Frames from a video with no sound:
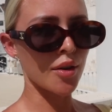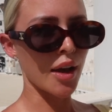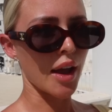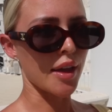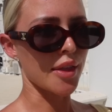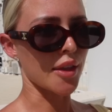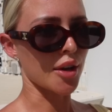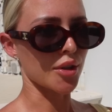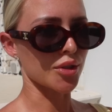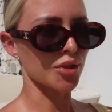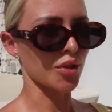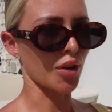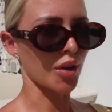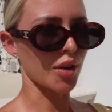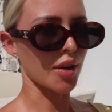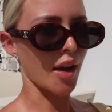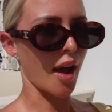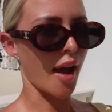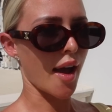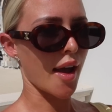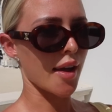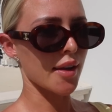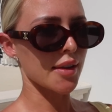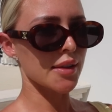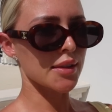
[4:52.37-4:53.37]
and then I'll show you
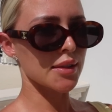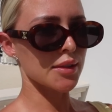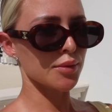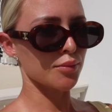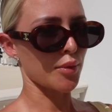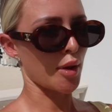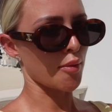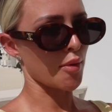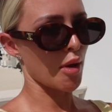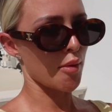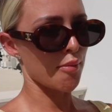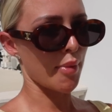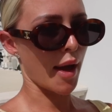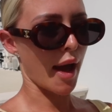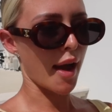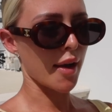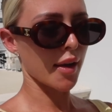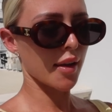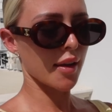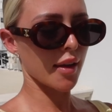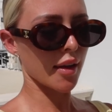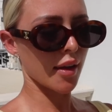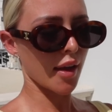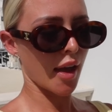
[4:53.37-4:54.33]
guys when we're back